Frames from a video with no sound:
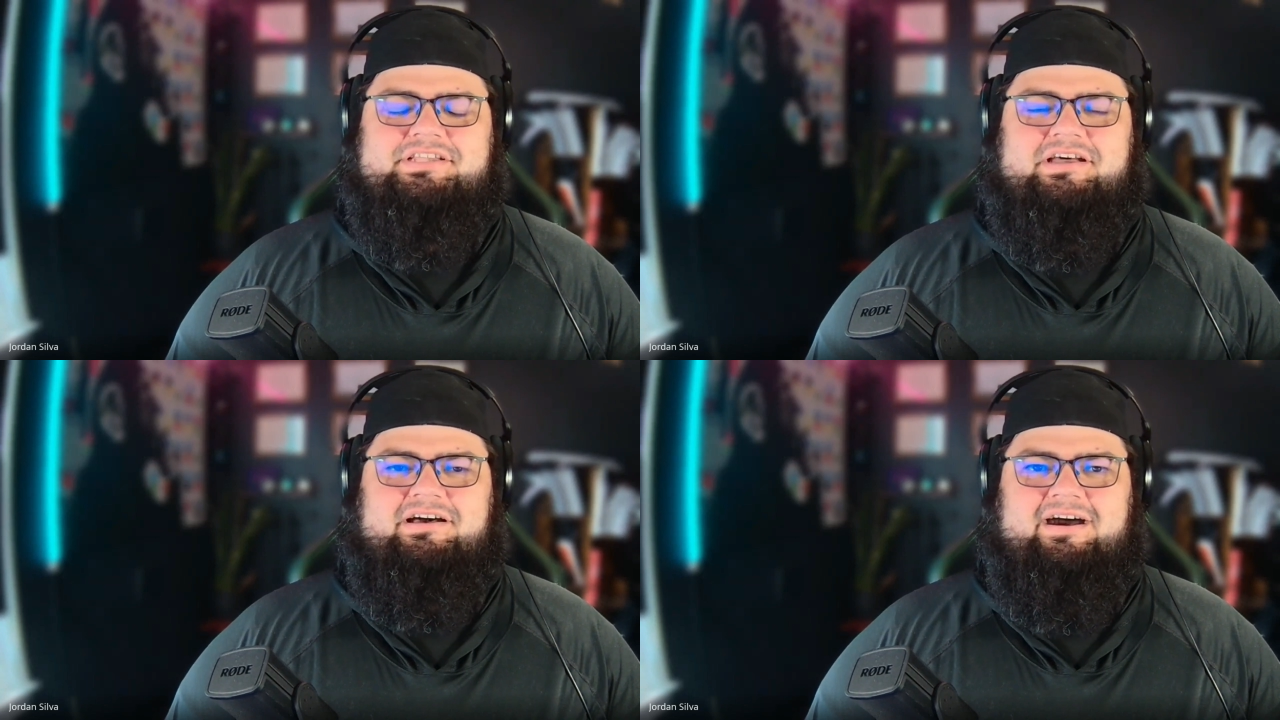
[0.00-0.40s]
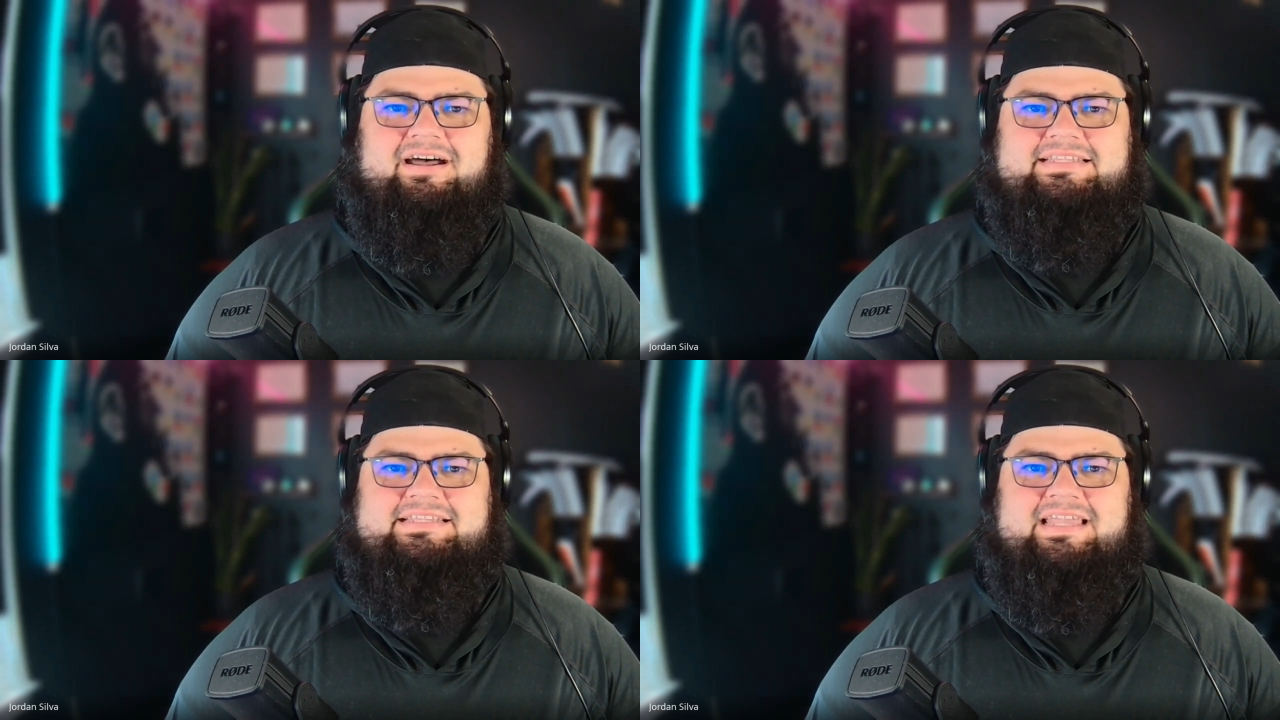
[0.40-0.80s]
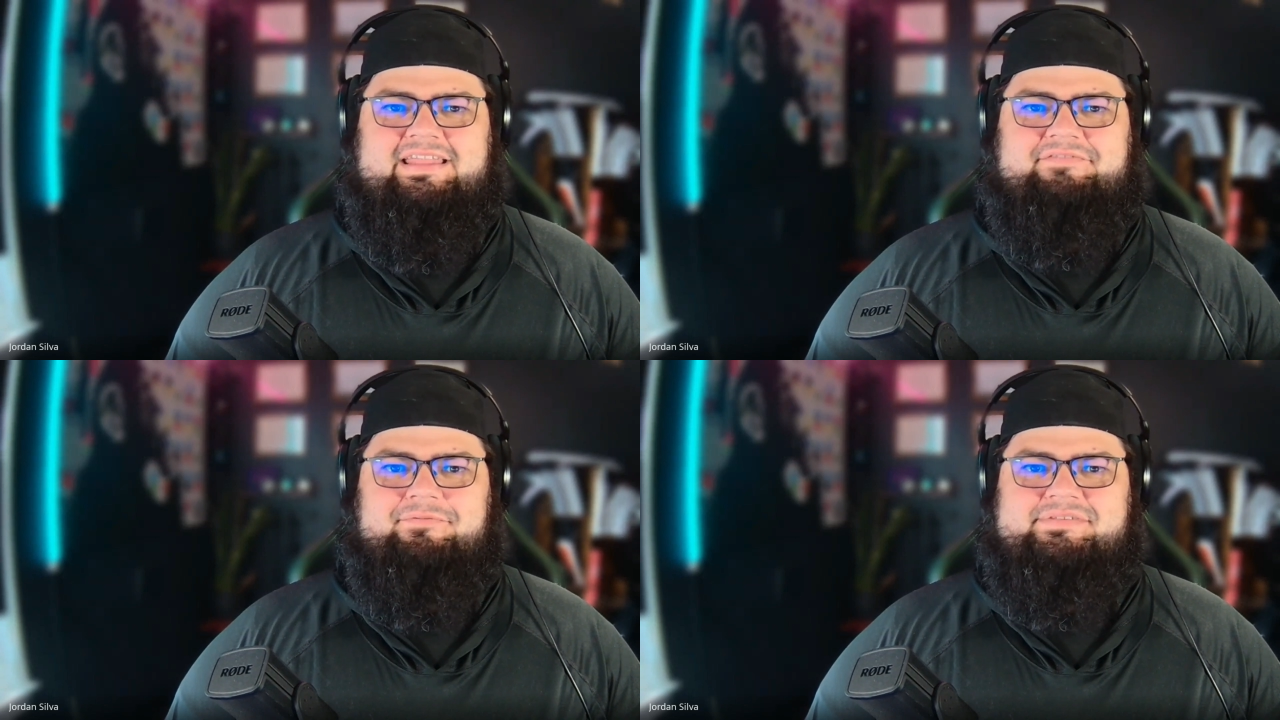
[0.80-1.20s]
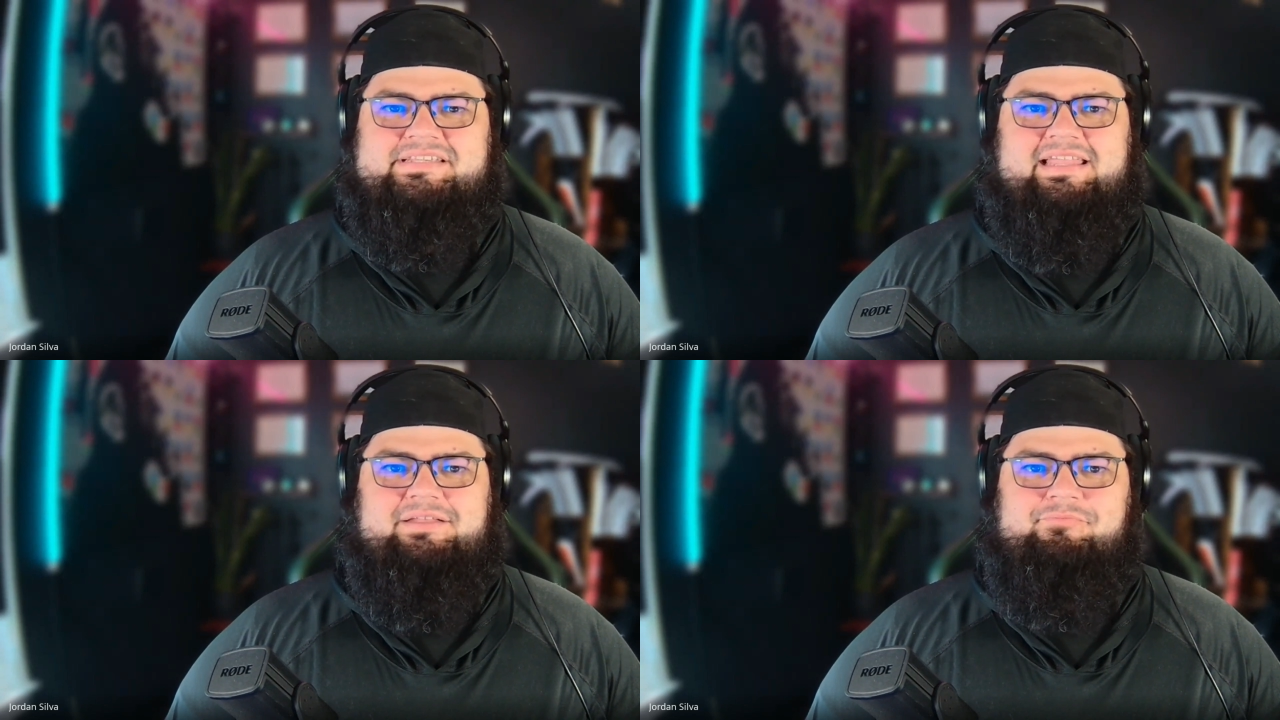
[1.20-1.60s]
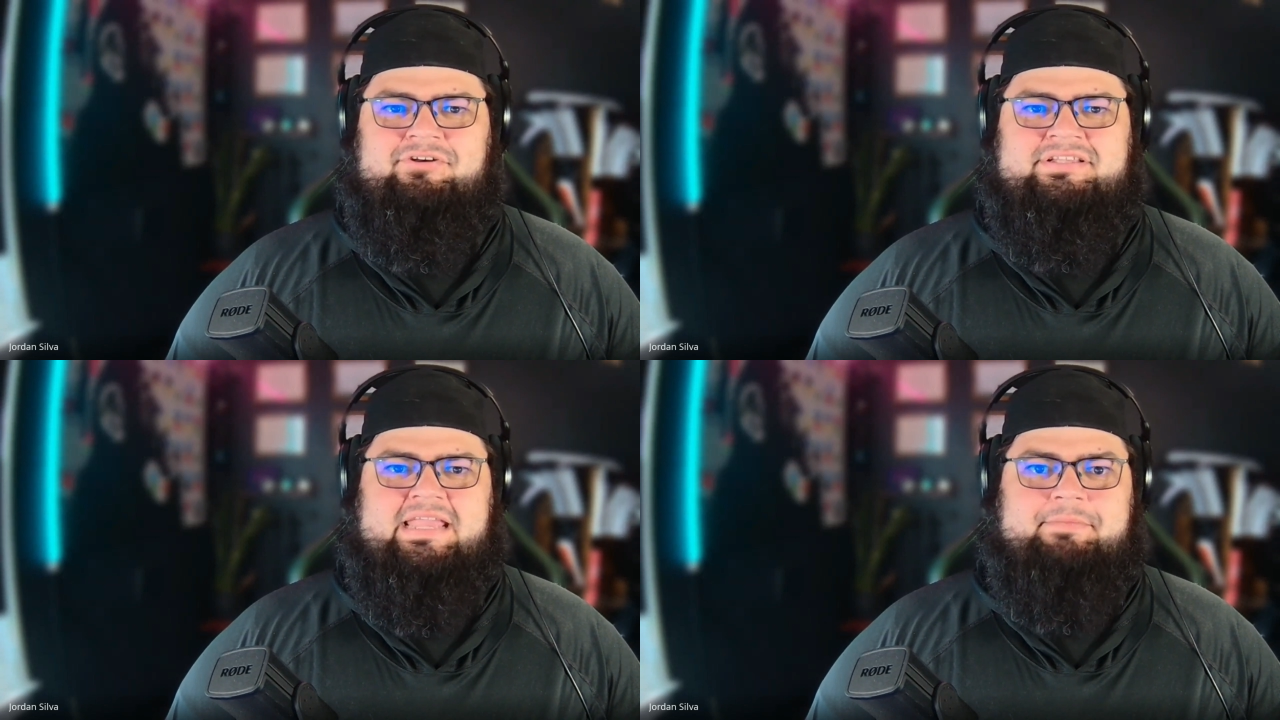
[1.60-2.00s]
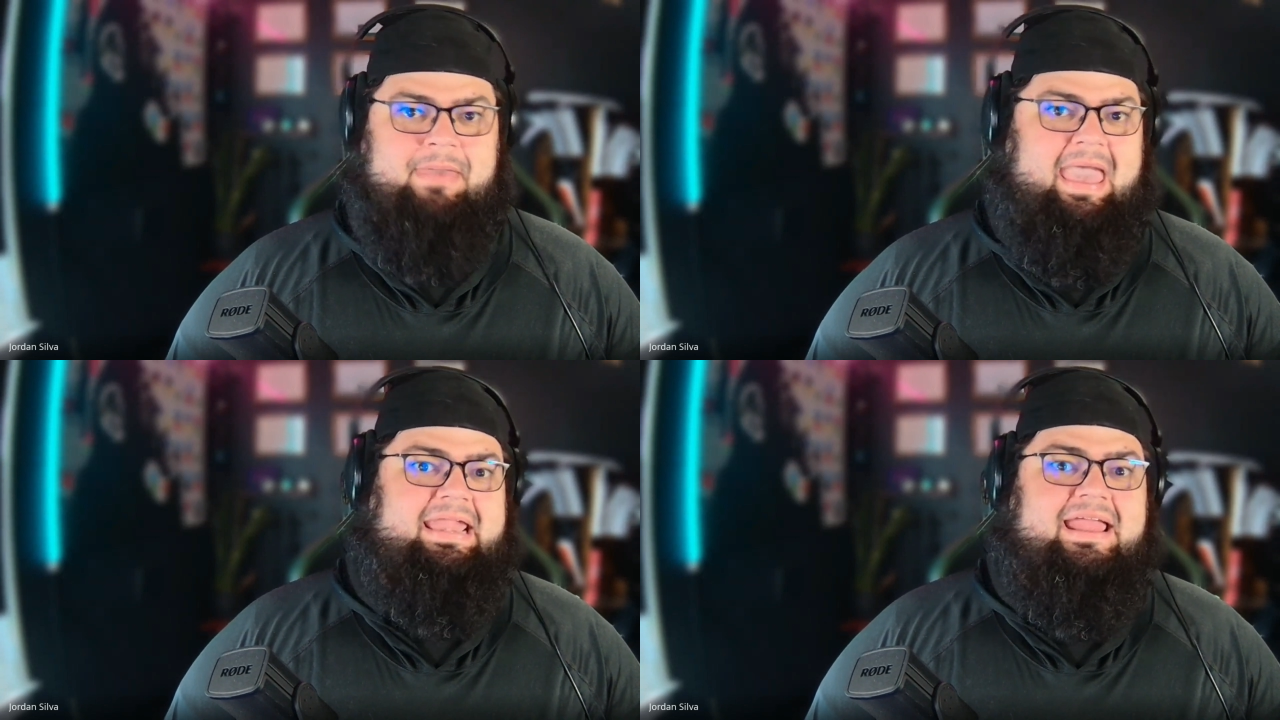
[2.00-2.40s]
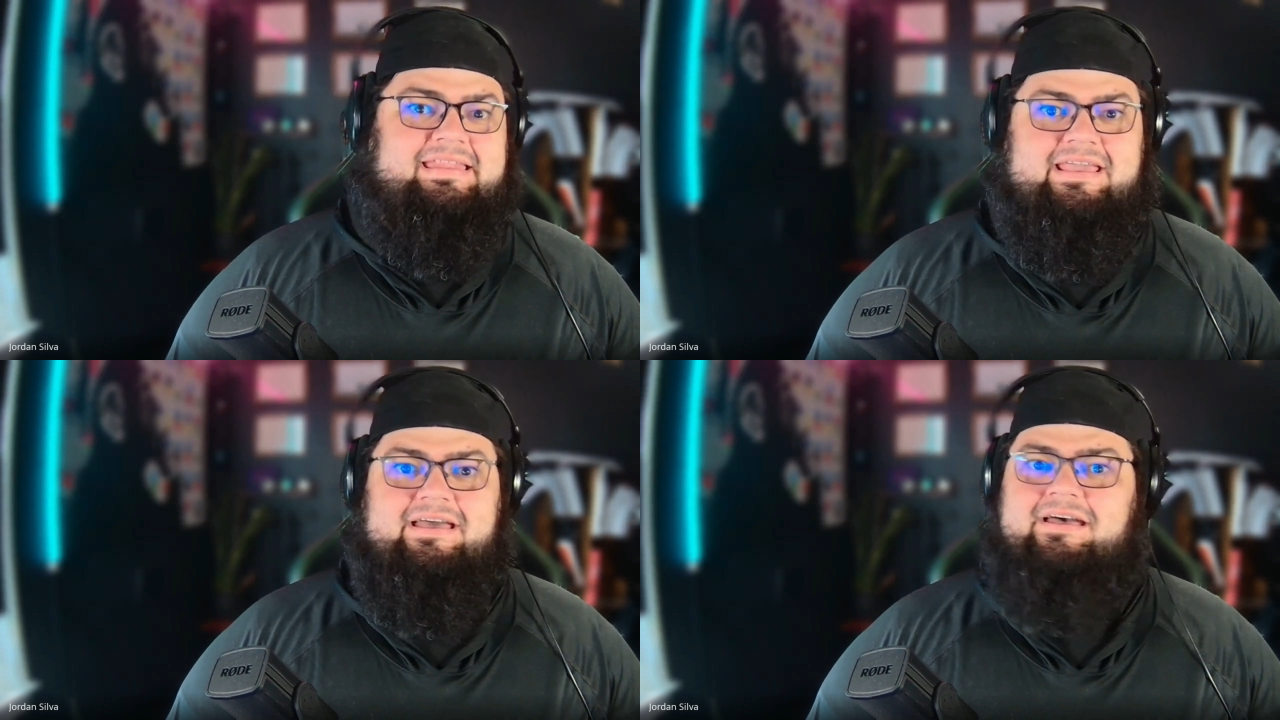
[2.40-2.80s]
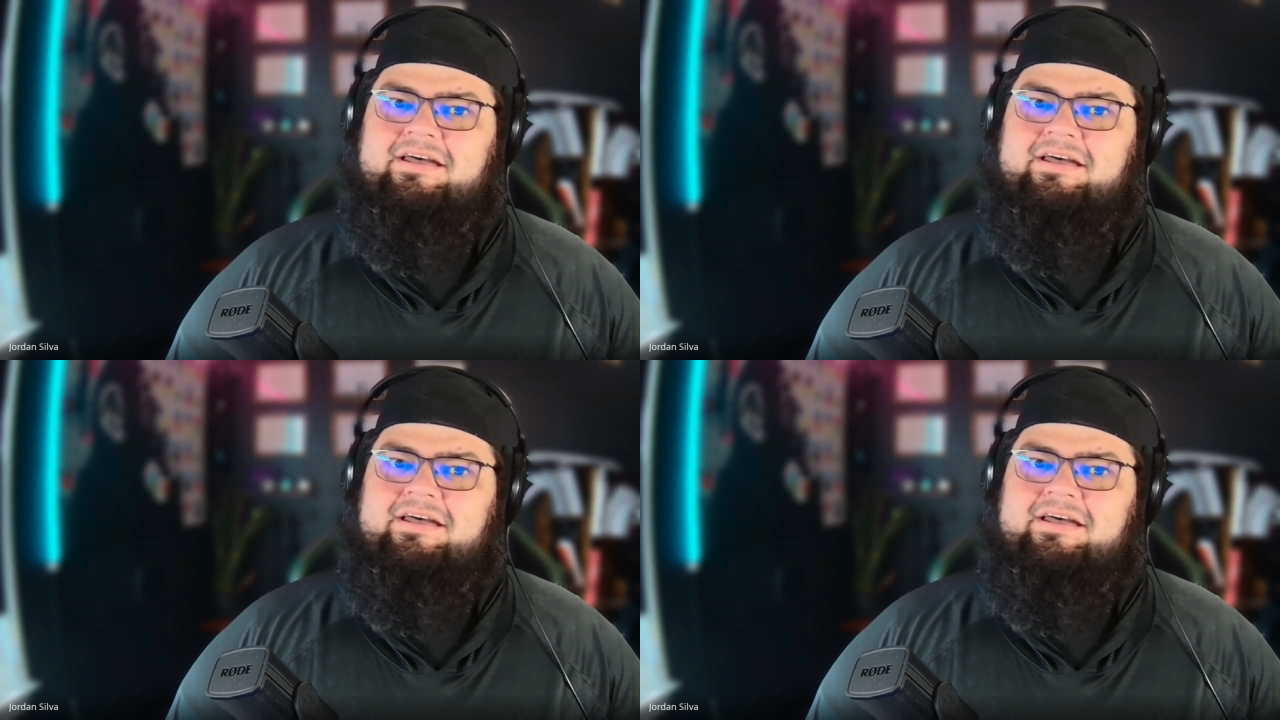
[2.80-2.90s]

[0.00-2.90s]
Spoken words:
on site from Salem was a bad idea.